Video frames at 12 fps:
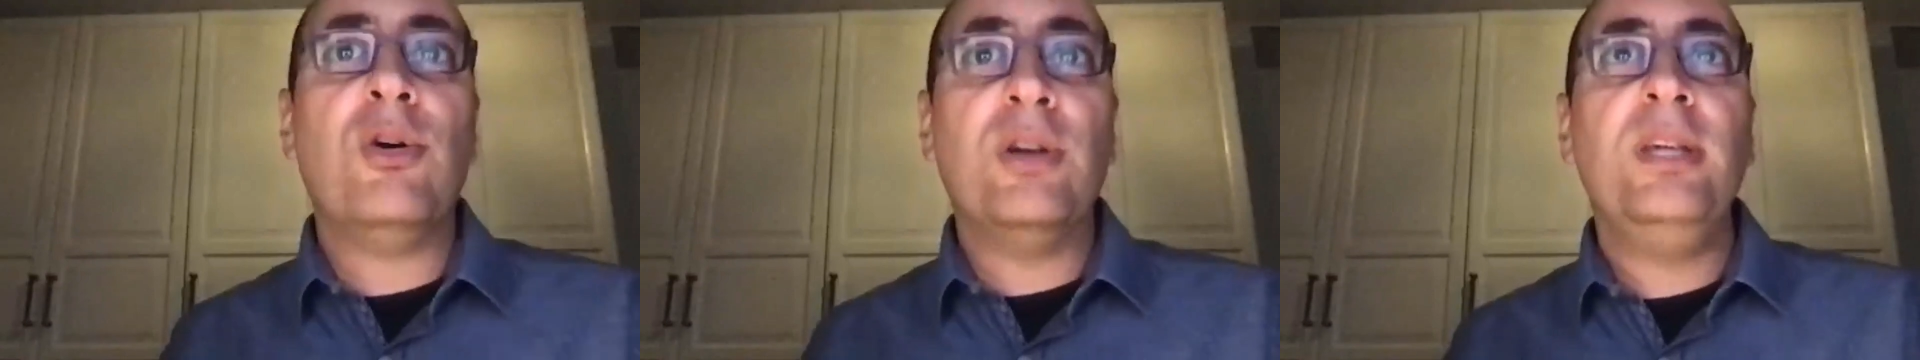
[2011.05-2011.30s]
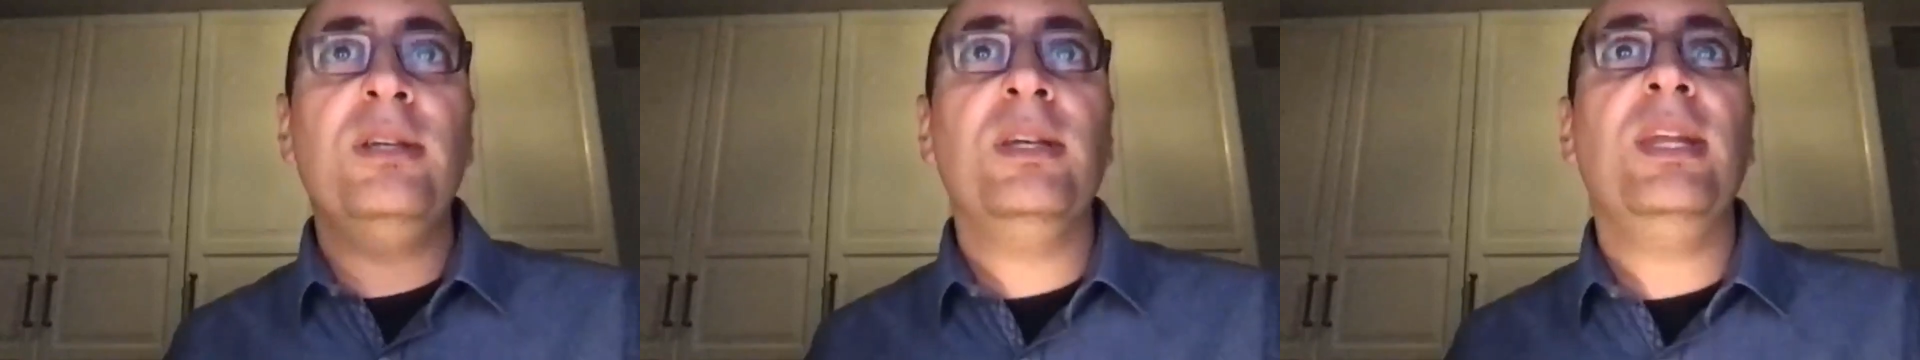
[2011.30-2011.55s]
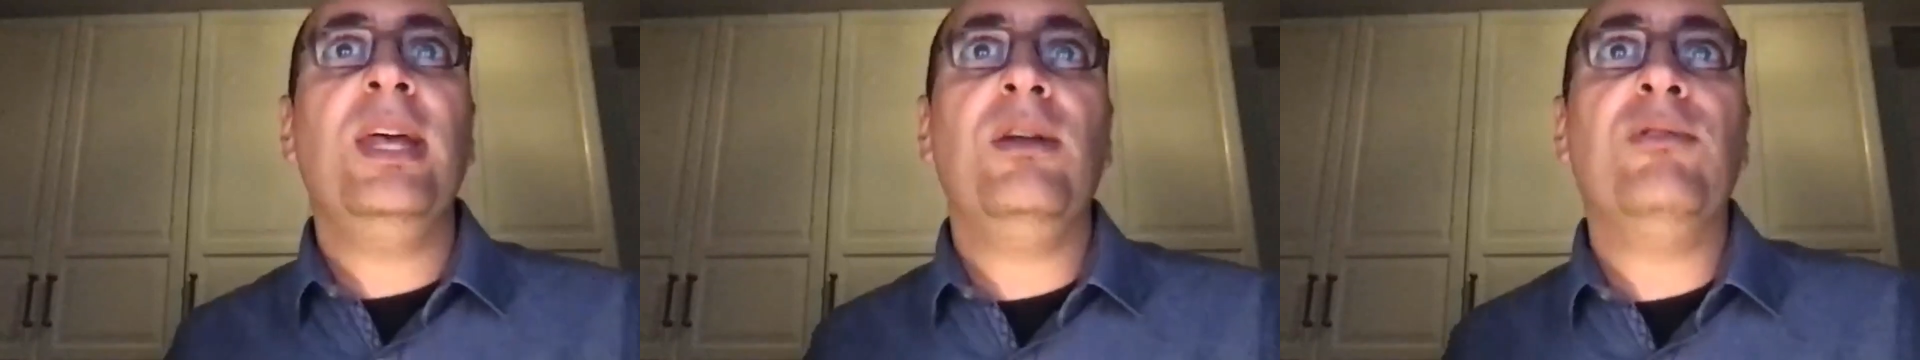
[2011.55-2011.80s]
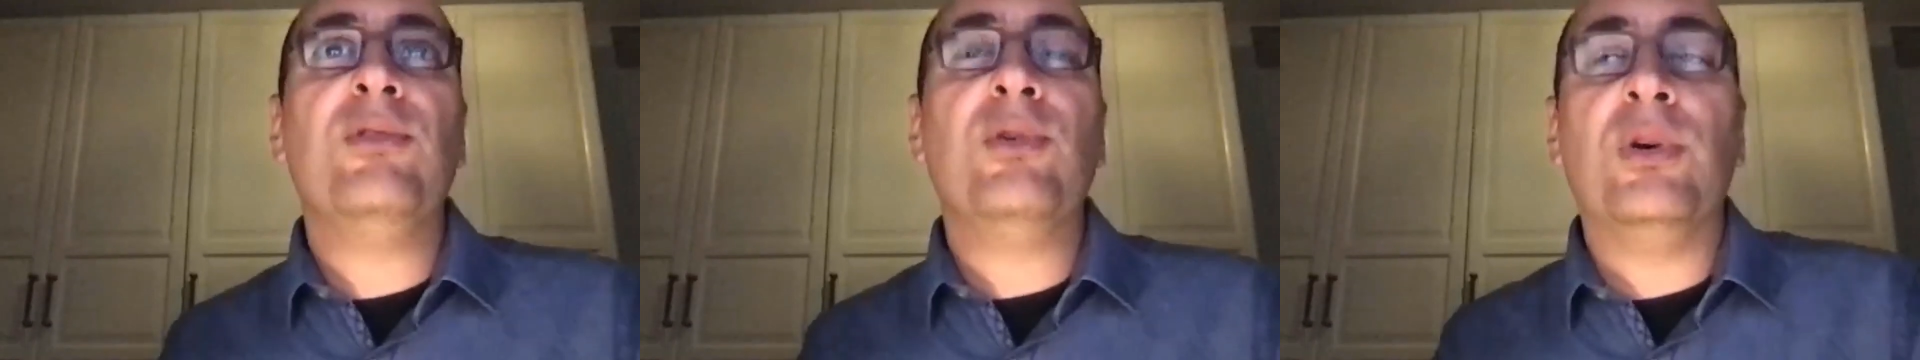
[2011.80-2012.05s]
cognition then,
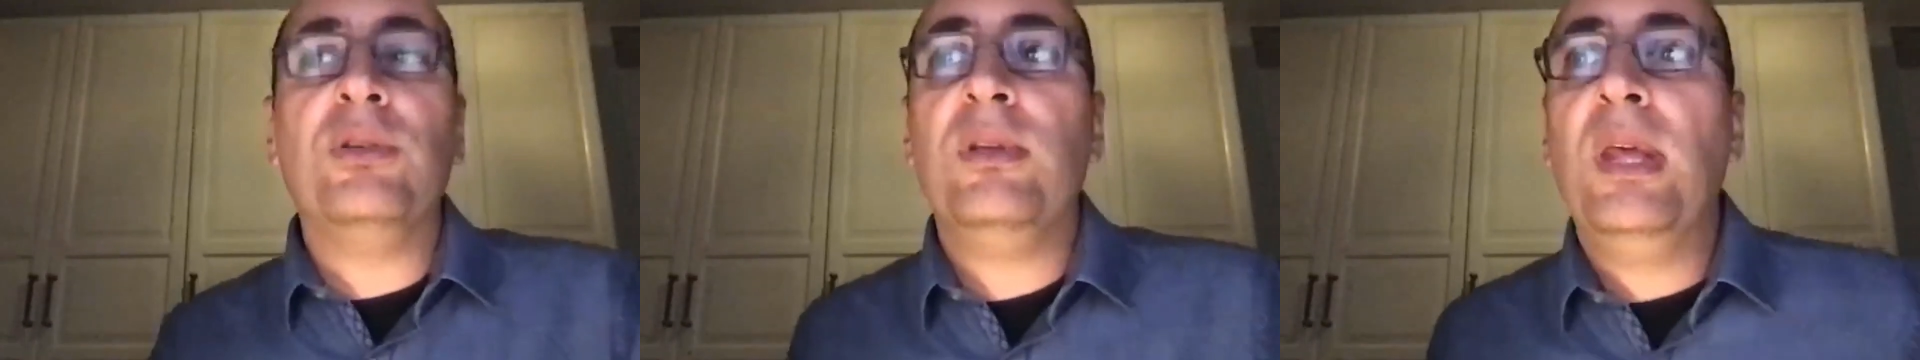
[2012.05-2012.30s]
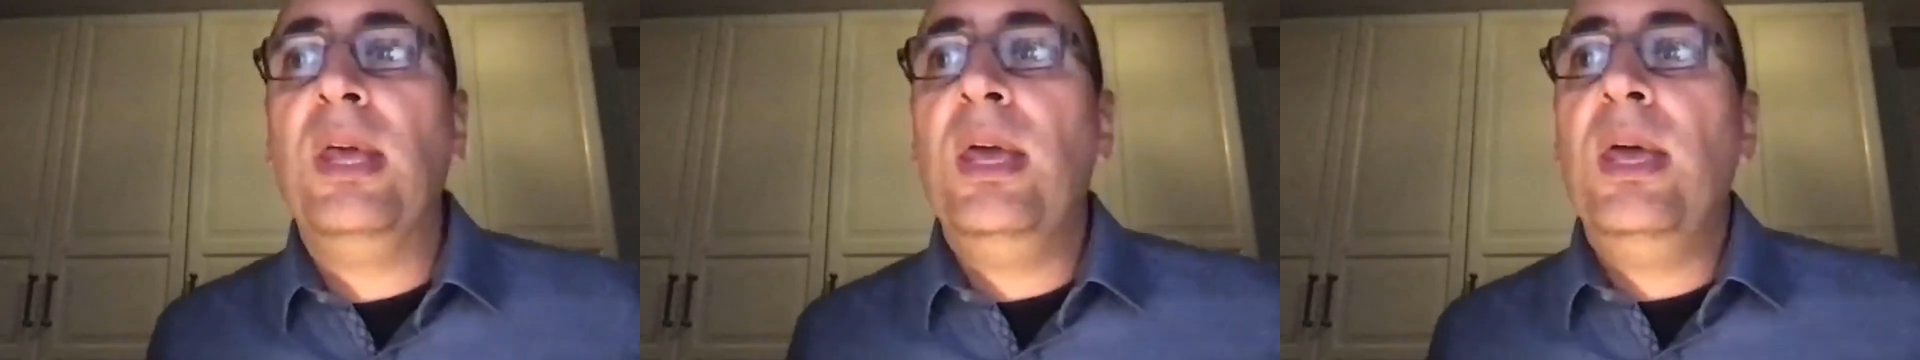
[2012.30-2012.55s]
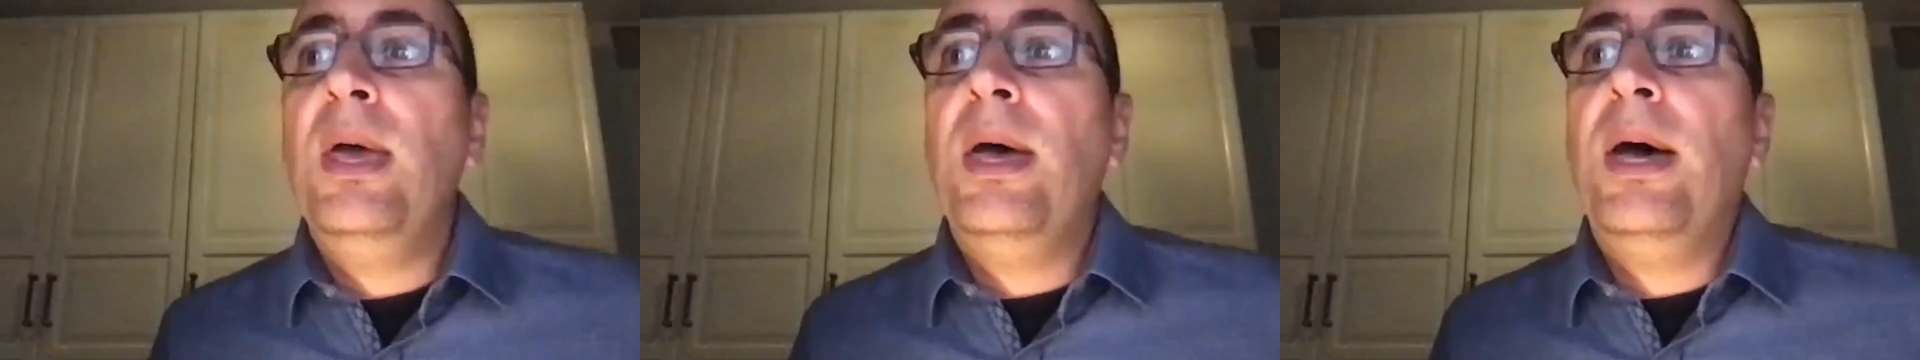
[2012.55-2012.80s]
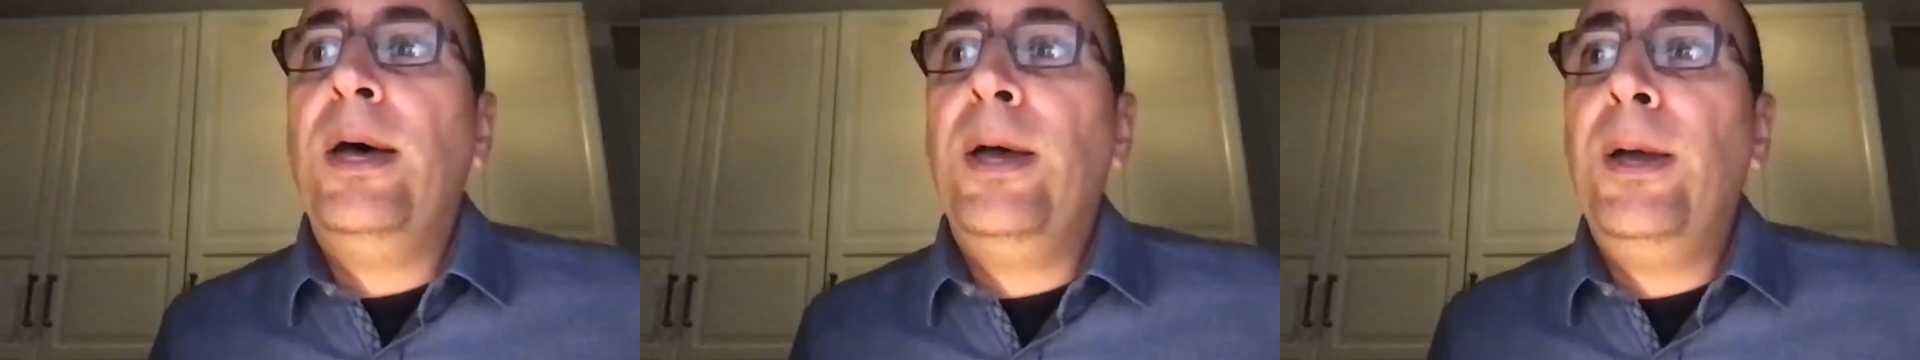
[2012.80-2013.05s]
of course.
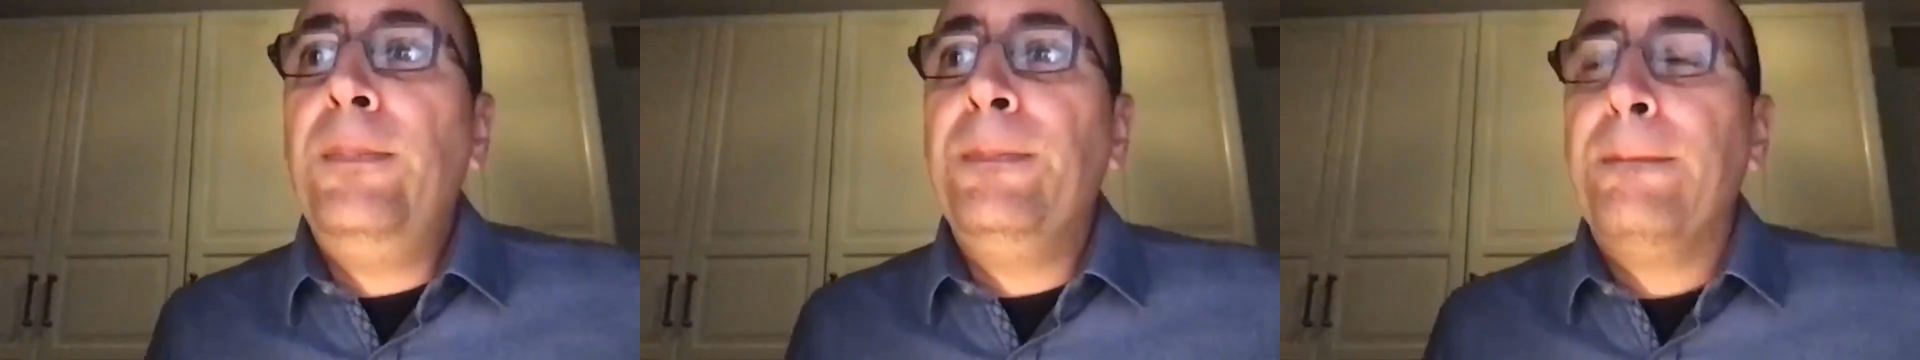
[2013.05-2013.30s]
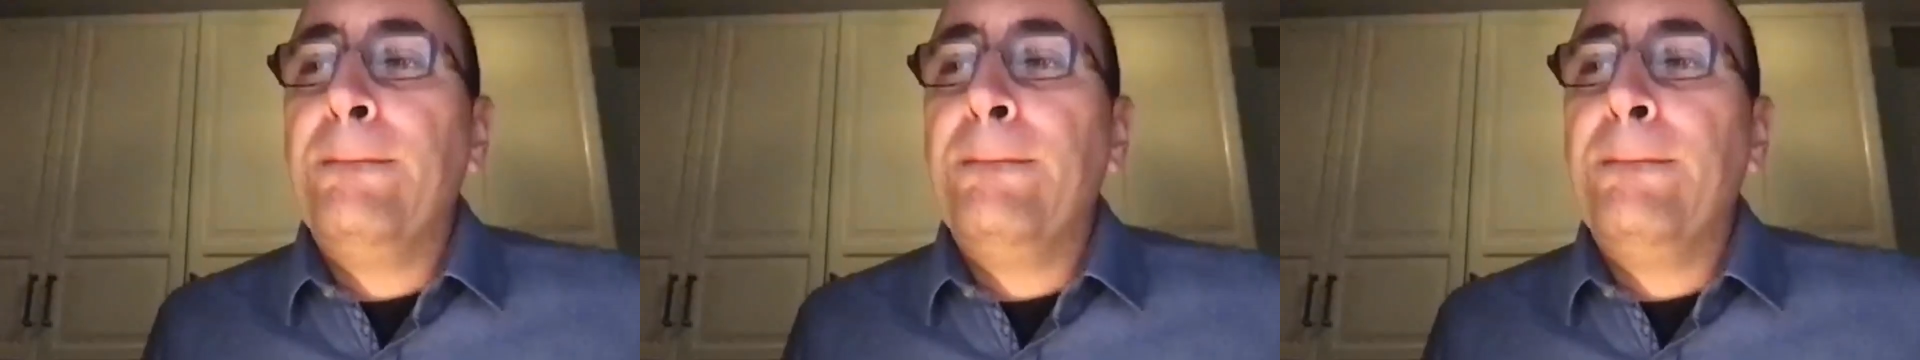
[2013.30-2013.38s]
Um,